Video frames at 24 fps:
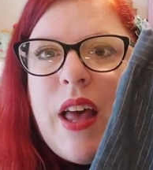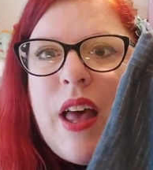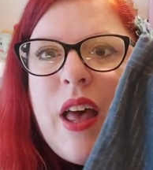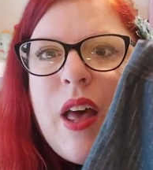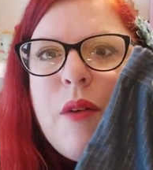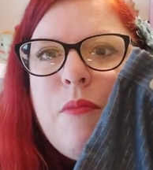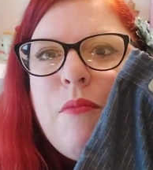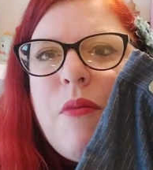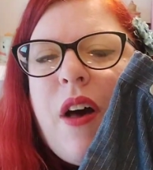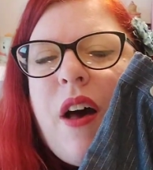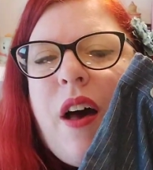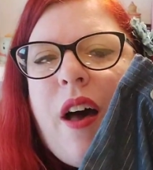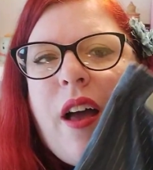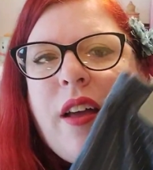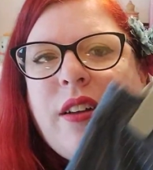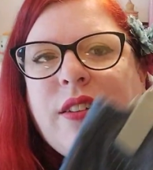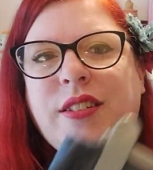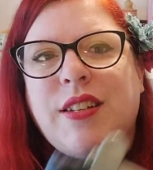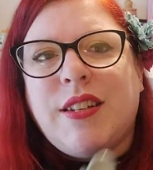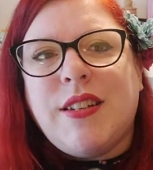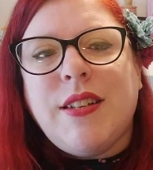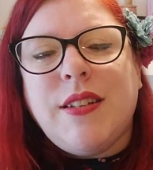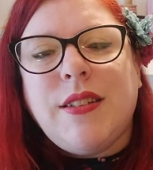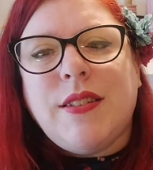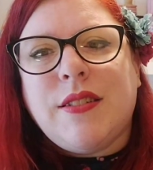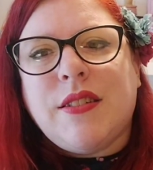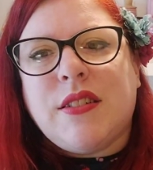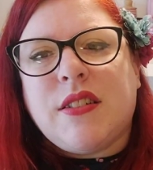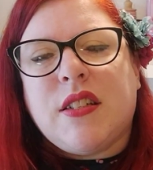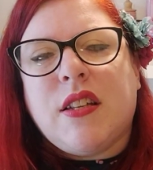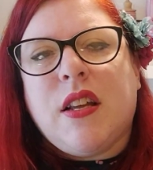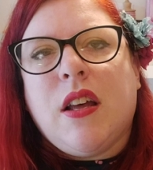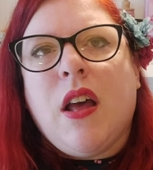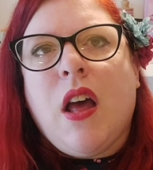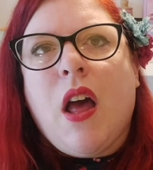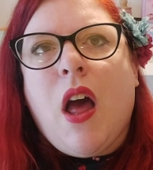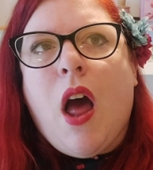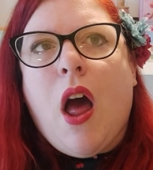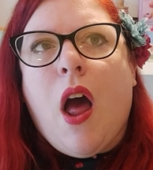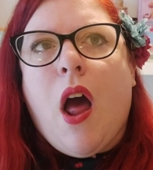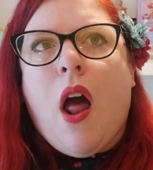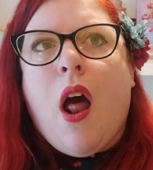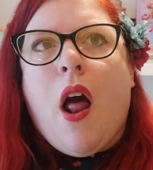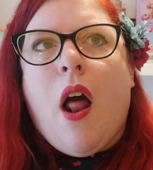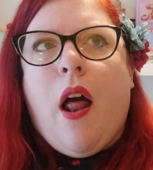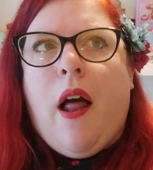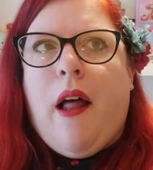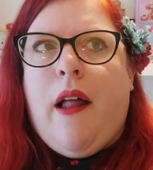I didn't
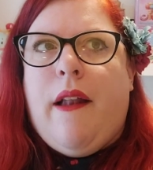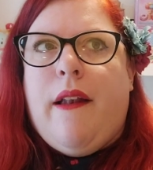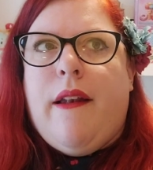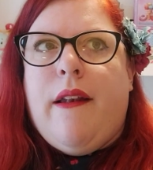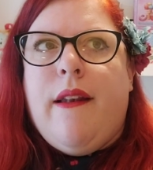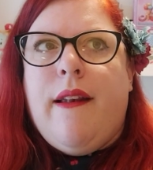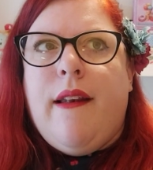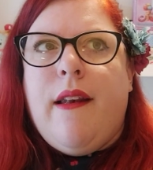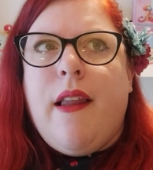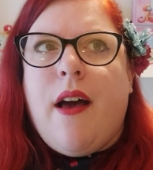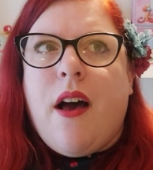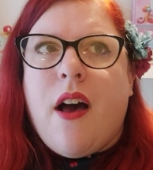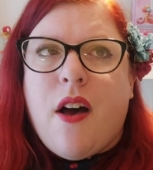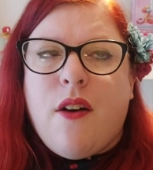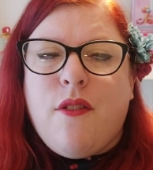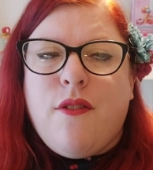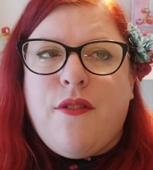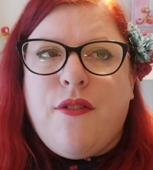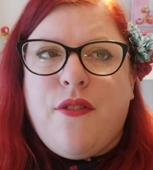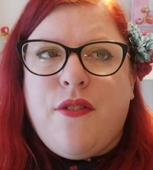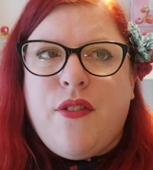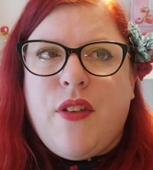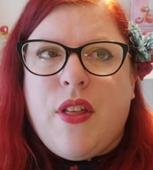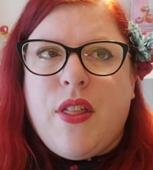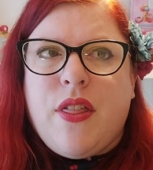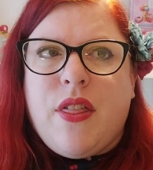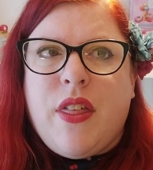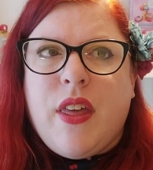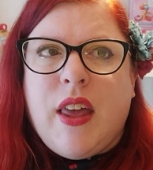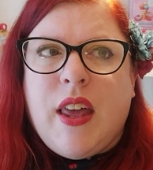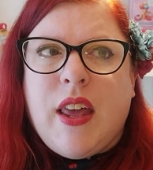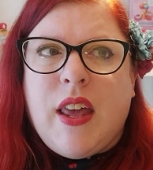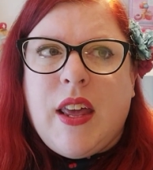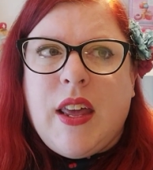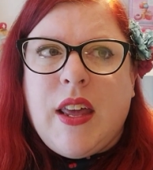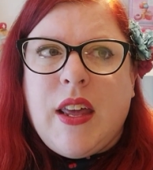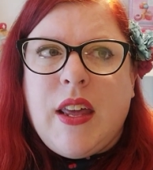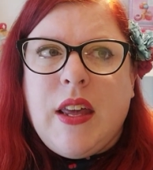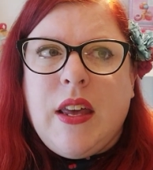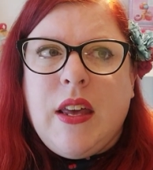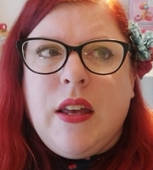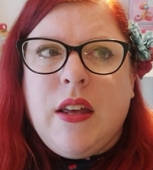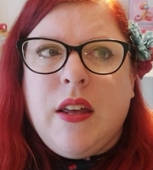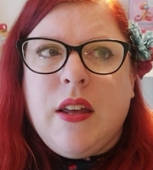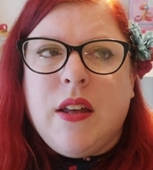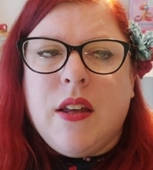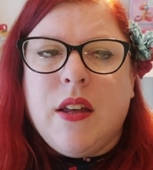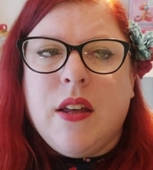love the
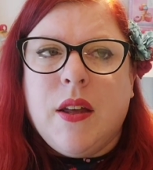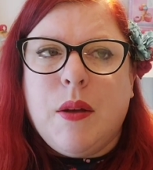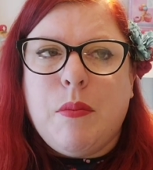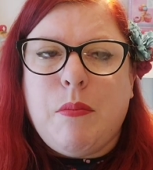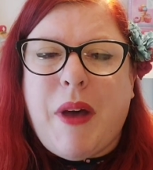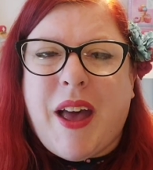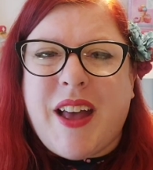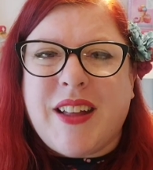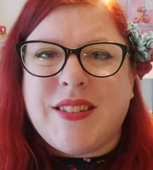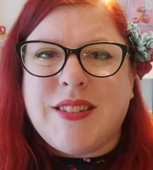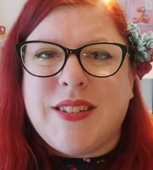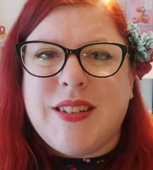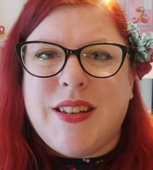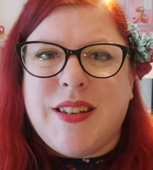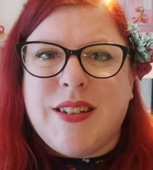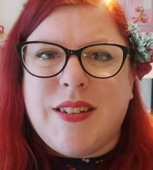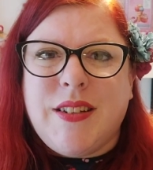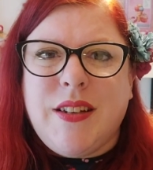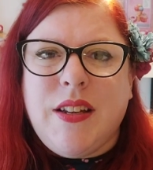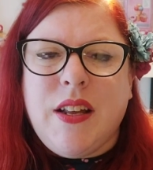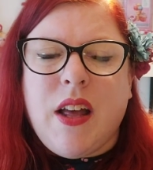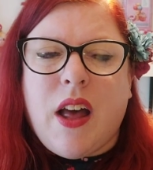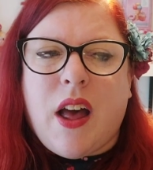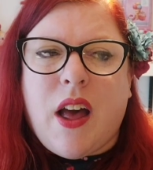pattern.